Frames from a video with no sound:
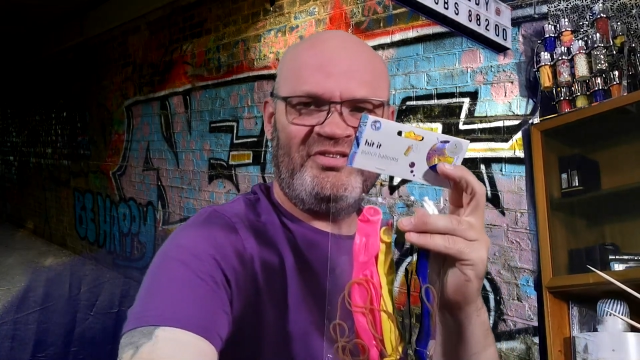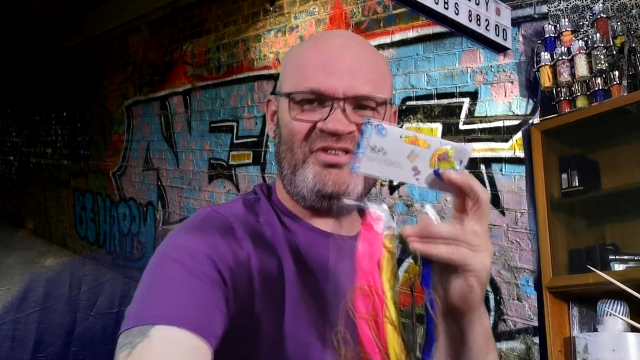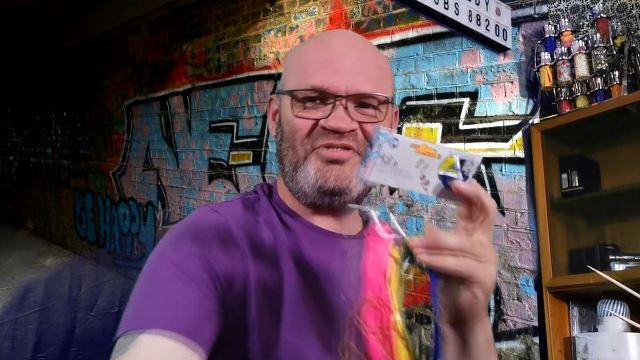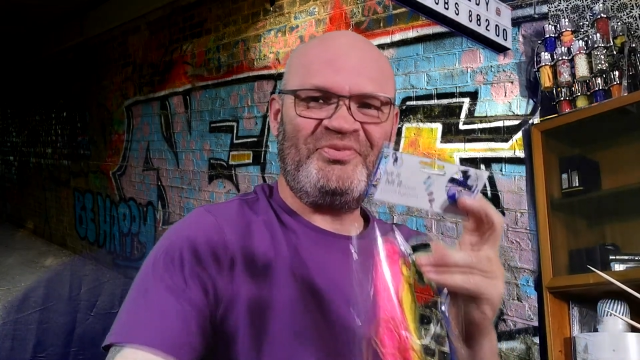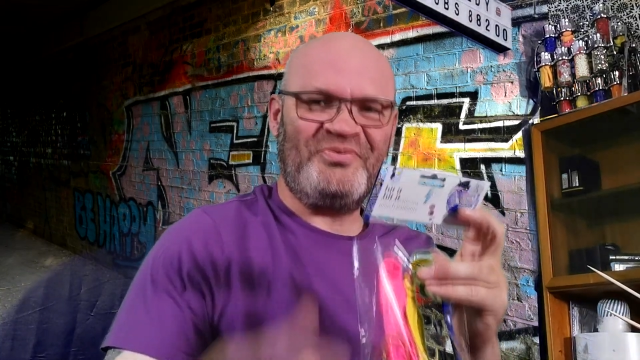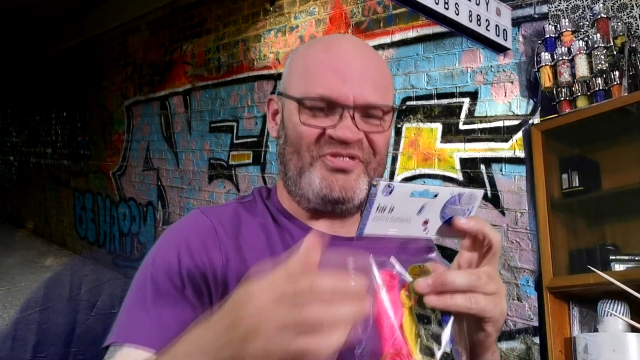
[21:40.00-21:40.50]

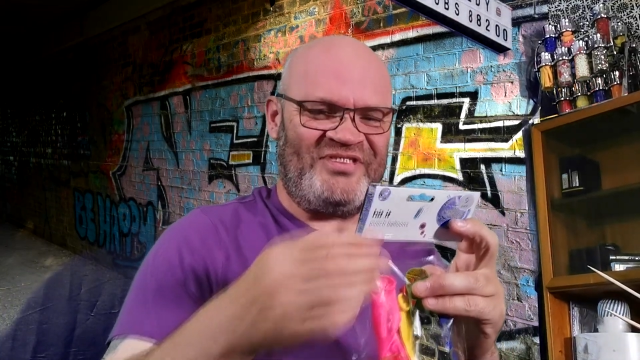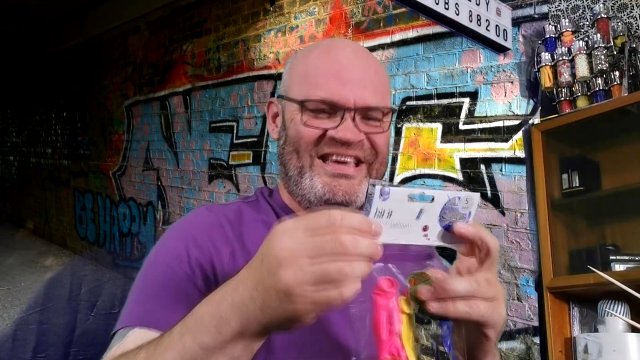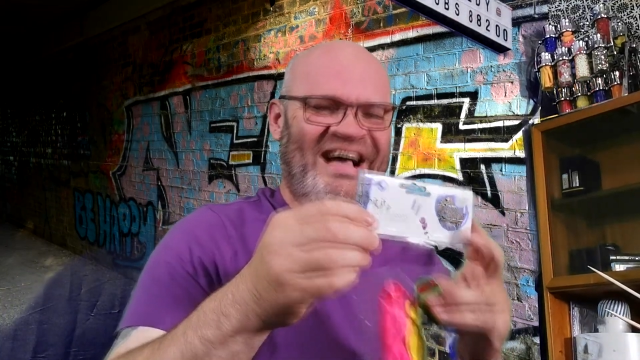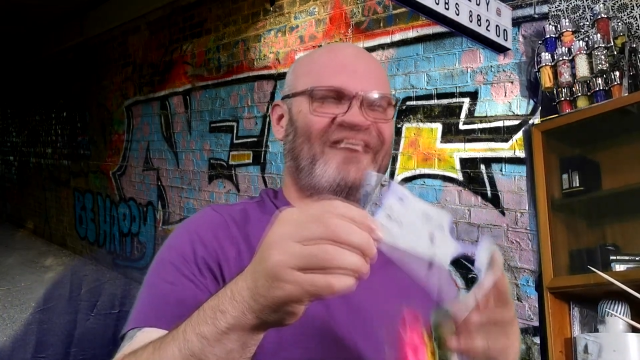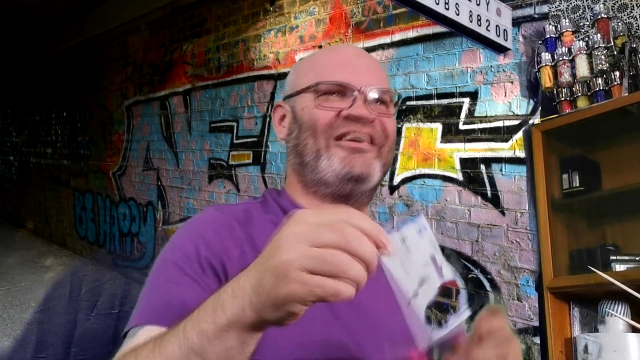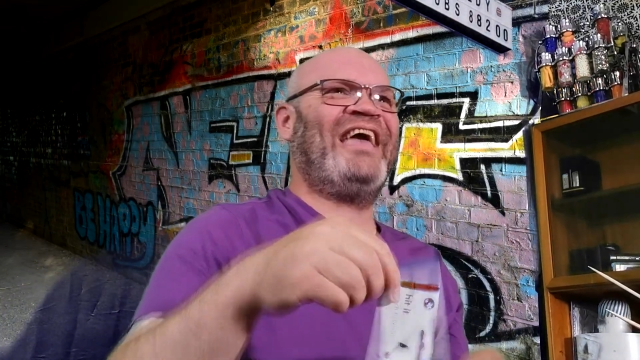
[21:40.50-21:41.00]
Did you
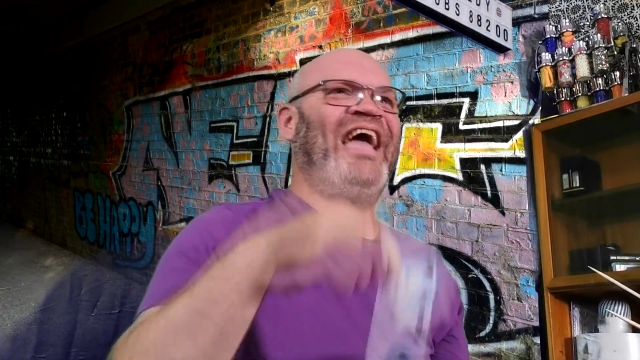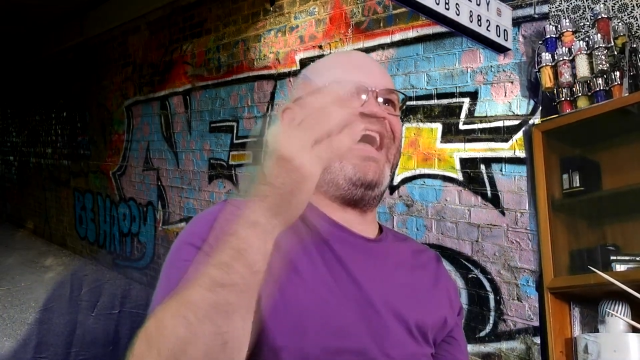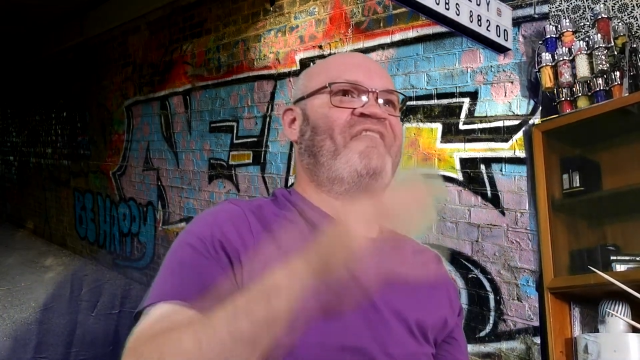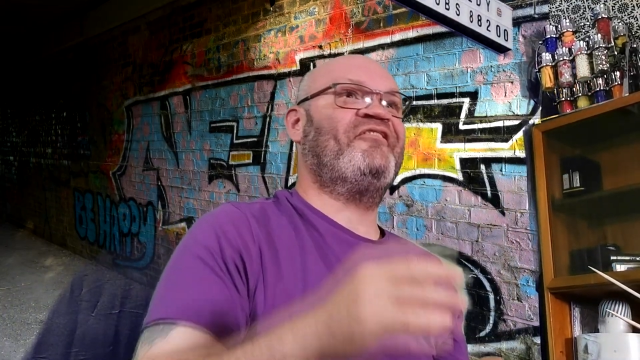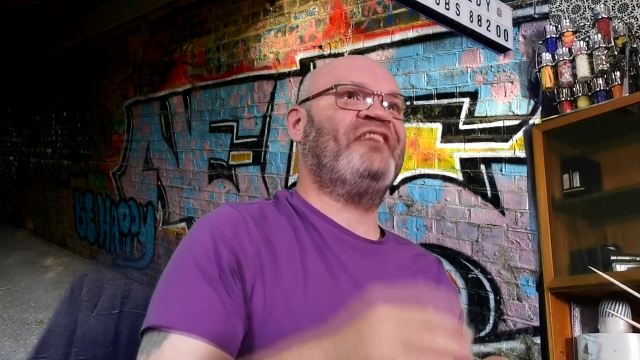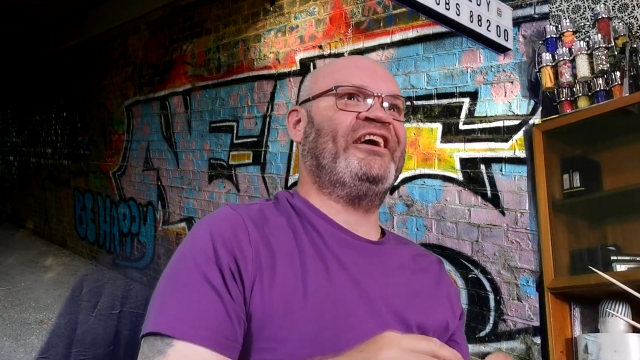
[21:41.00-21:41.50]
see how
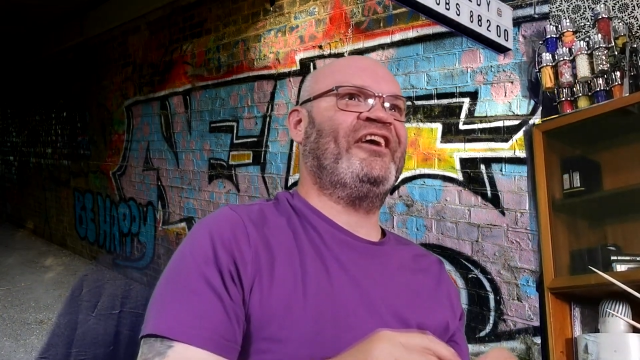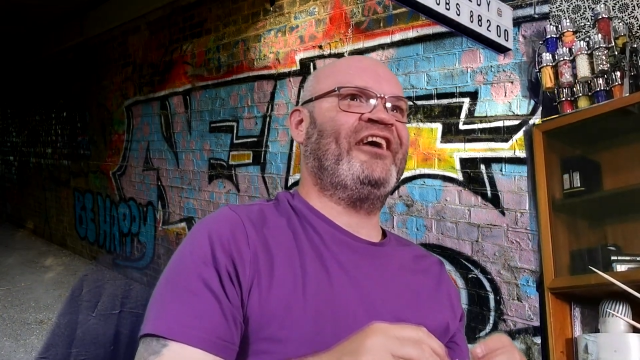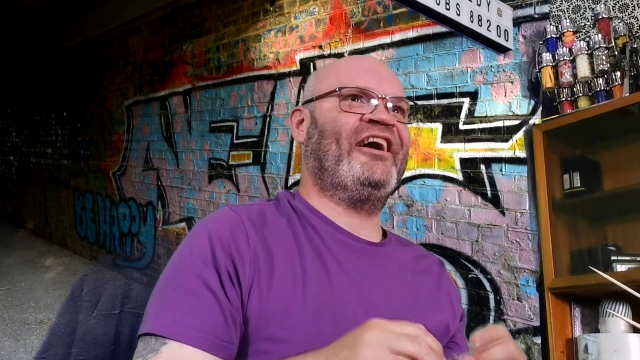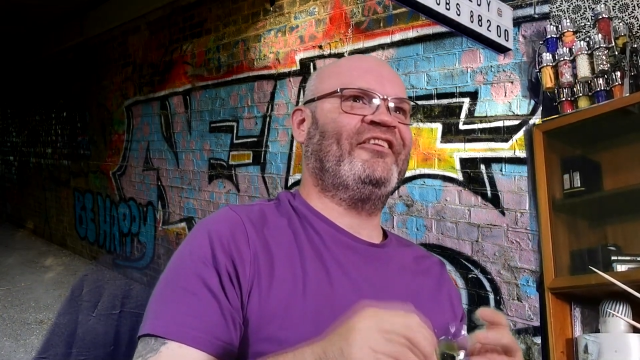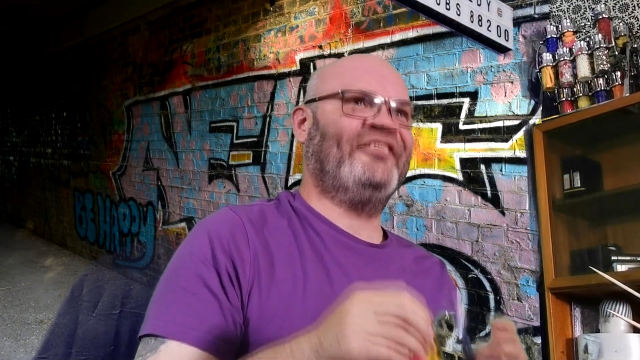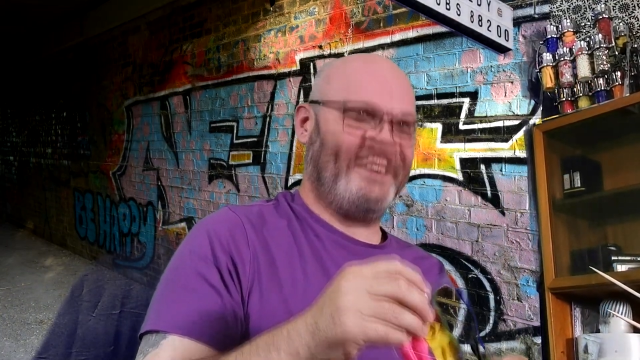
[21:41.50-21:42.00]
carefully
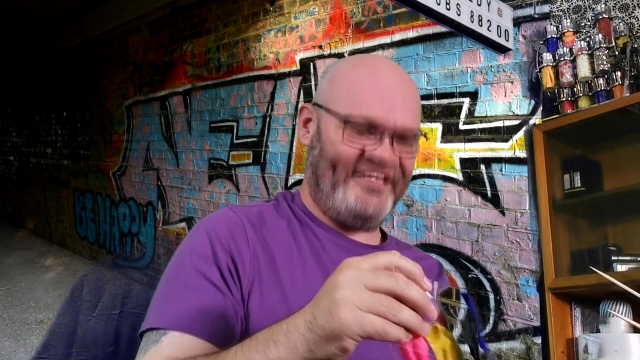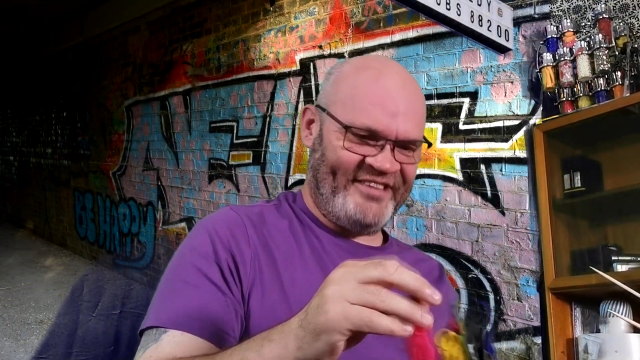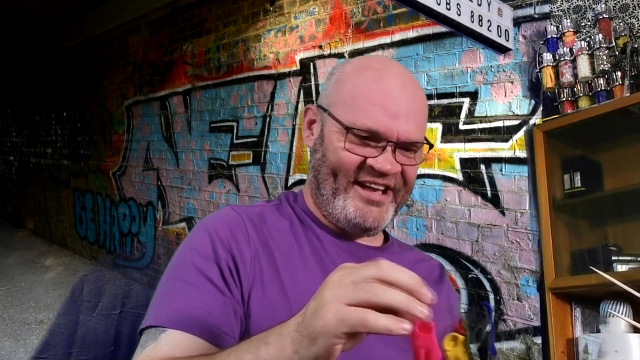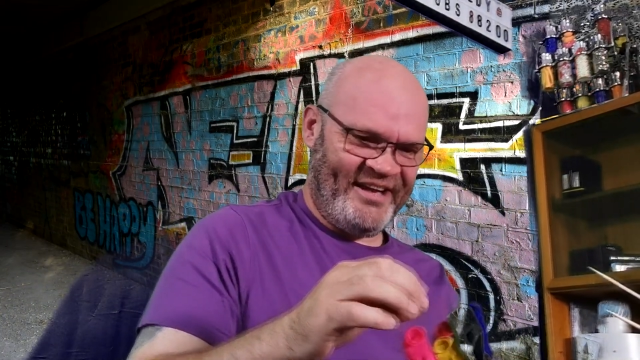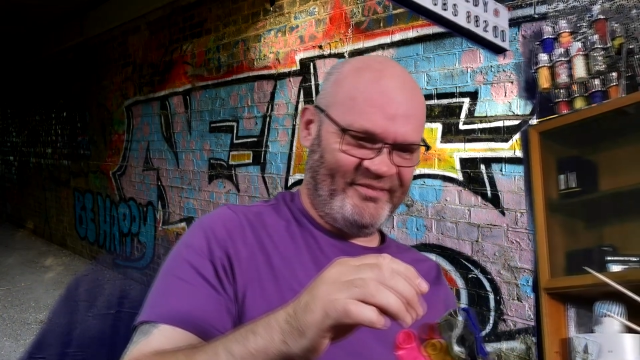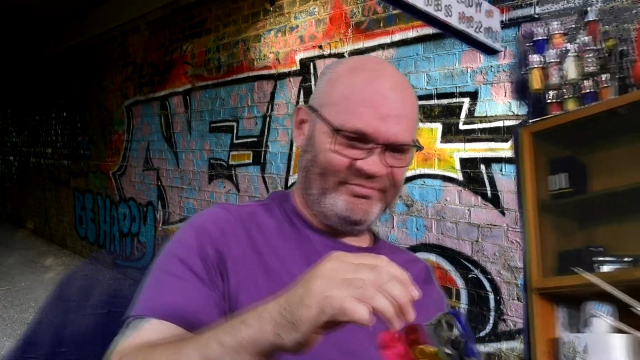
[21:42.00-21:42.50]
I undid
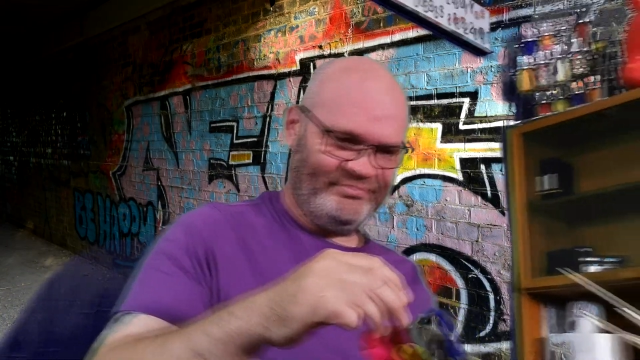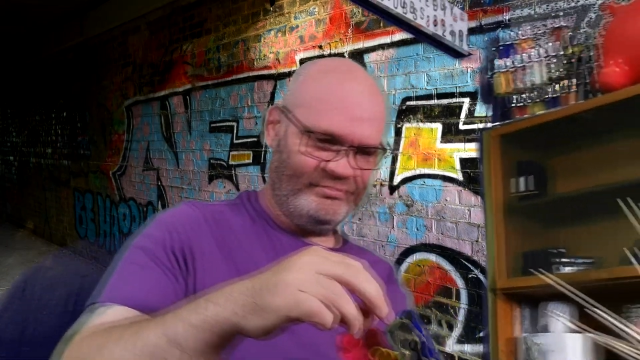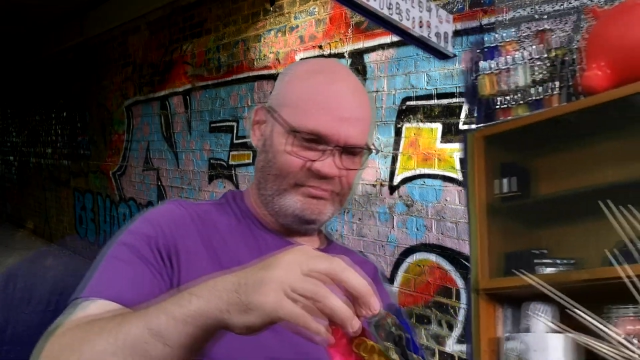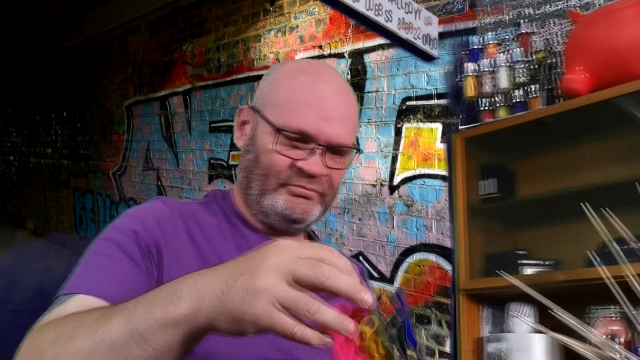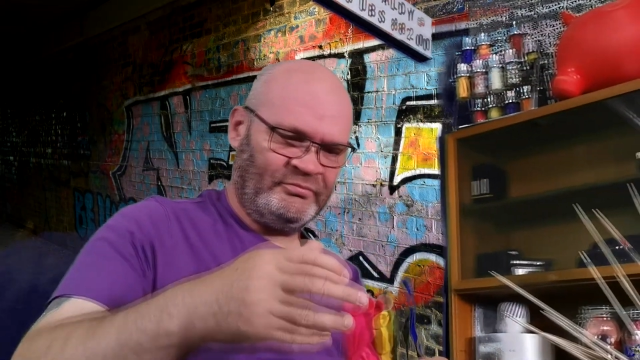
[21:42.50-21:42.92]
that?